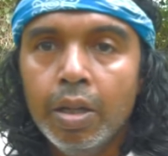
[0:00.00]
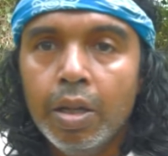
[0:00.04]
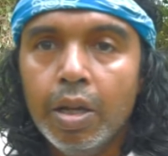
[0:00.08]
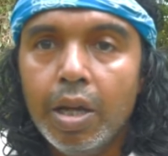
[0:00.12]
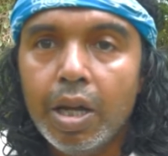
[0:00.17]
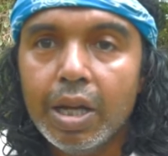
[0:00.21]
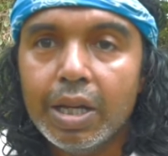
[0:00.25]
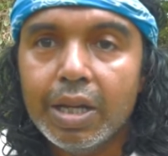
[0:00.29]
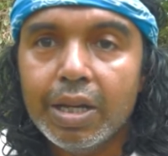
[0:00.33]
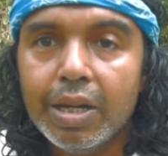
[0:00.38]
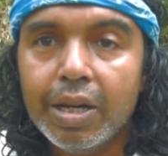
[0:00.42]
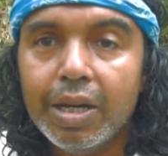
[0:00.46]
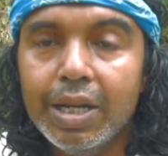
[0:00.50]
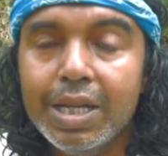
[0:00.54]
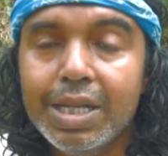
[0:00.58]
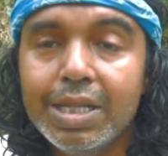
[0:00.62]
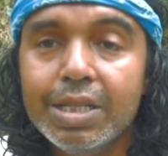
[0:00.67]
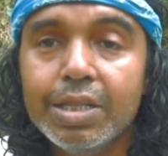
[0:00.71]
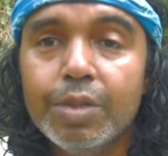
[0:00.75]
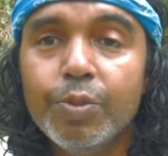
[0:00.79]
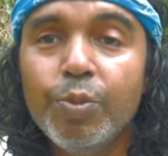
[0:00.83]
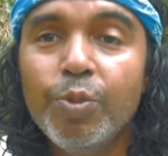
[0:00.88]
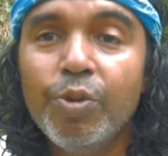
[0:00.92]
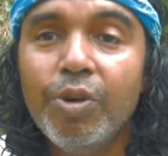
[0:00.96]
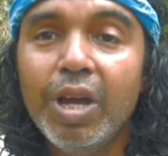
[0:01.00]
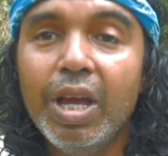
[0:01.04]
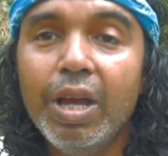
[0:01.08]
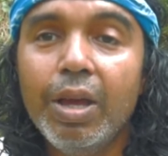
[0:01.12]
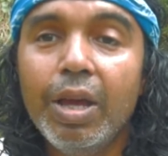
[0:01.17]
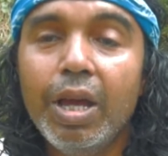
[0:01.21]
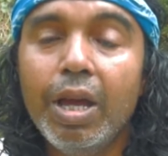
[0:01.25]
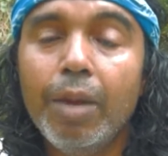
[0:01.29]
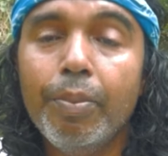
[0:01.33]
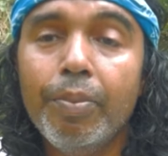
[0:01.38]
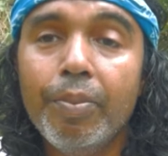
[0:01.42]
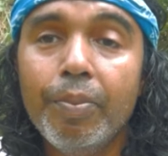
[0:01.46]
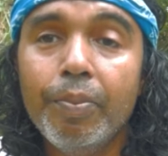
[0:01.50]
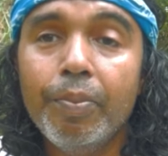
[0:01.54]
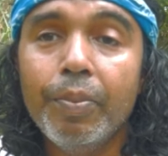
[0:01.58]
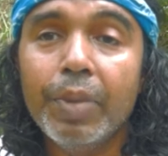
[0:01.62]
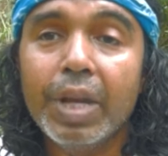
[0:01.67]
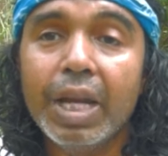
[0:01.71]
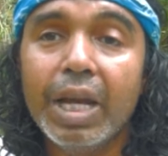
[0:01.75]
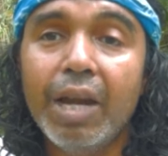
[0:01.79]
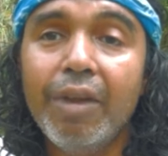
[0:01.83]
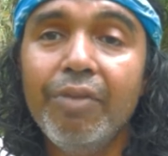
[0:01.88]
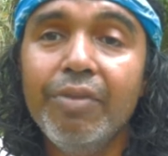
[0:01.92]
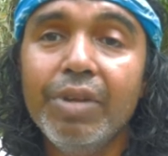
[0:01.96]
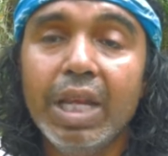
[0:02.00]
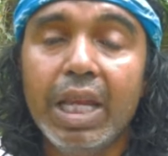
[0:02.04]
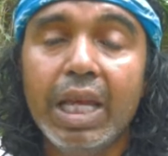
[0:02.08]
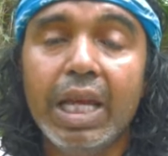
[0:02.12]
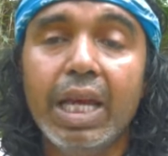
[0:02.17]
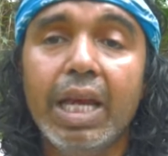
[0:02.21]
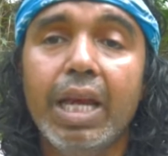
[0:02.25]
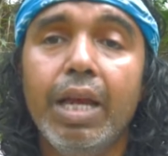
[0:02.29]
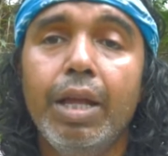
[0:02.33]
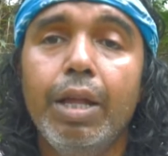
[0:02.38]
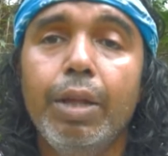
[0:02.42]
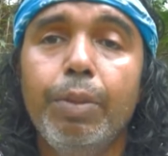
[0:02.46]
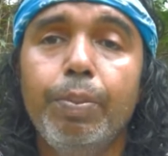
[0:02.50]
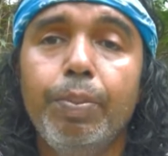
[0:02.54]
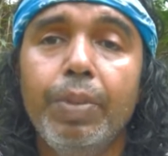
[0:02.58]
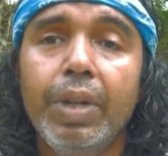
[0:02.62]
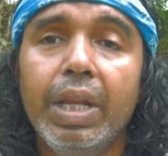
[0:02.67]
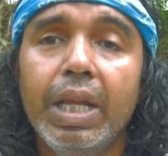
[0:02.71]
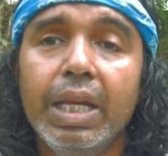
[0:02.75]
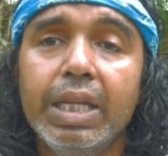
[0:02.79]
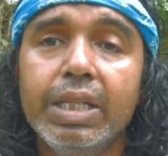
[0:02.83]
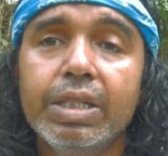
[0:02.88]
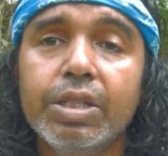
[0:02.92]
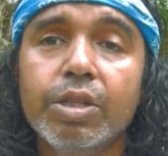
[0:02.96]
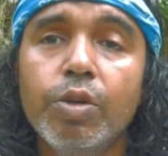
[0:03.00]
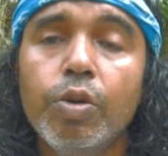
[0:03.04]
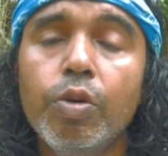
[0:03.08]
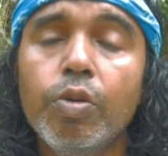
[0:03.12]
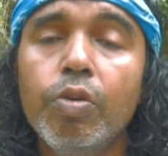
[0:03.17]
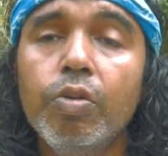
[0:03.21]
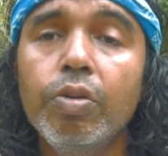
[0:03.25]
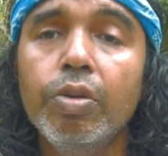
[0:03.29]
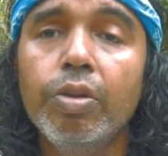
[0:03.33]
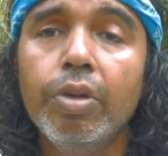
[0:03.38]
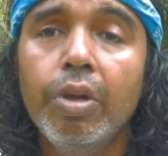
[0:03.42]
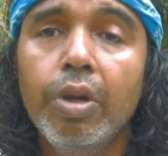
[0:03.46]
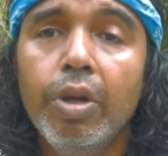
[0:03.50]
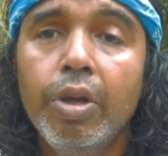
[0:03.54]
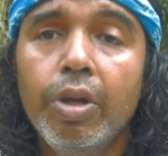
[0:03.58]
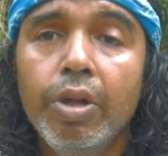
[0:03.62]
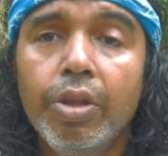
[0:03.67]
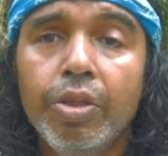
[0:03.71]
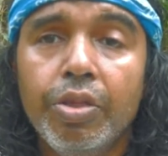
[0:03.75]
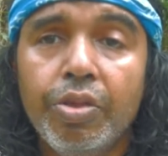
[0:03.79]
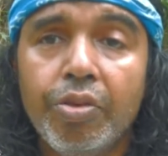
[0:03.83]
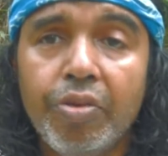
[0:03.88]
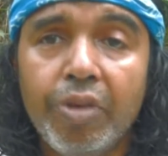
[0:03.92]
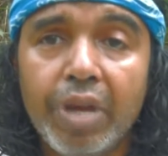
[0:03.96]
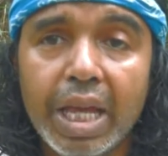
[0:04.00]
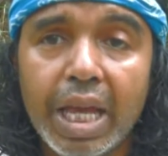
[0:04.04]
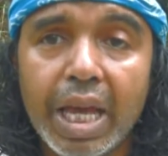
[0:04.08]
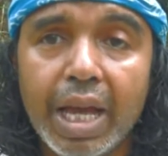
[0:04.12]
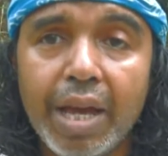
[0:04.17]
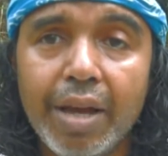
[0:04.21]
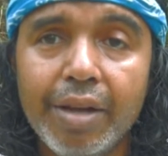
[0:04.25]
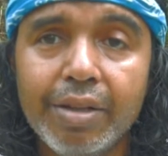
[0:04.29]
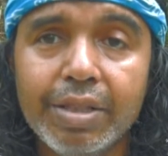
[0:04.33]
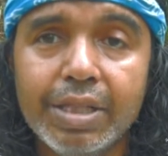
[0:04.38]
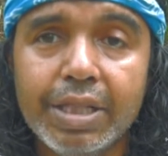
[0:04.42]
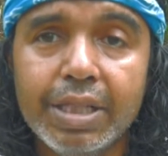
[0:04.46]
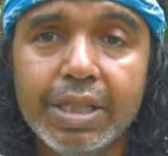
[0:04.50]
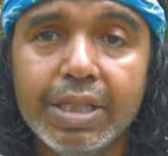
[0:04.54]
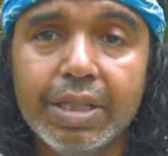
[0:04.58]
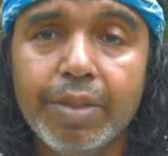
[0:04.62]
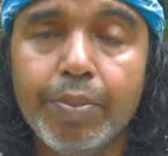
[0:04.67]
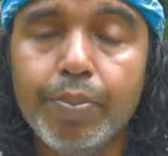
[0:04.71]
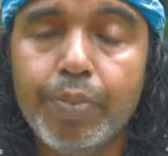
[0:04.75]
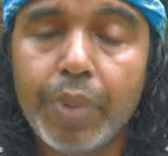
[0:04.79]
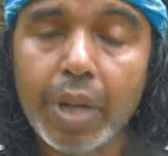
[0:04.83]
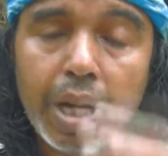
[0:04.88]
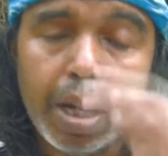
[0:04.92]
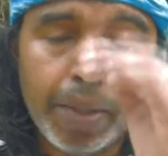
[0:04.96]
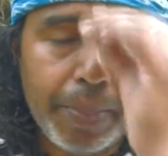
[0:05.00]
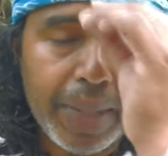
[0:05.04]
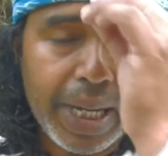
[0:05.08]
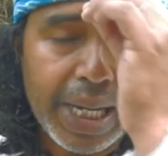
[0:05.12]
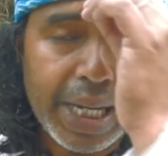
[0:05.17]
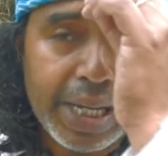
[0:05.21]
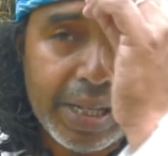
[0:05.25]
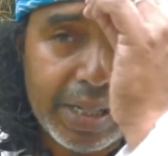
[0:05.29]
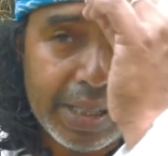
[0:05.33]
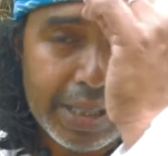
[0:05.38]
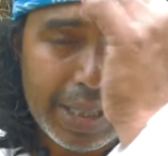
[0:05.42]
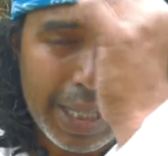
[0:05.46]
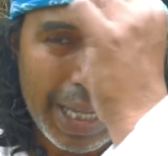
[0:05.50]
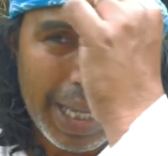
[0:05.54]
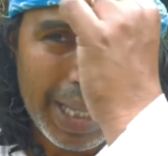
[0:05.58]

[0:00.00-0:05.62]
Hi guys, I'm currently at a place called Three Houses in Barbados.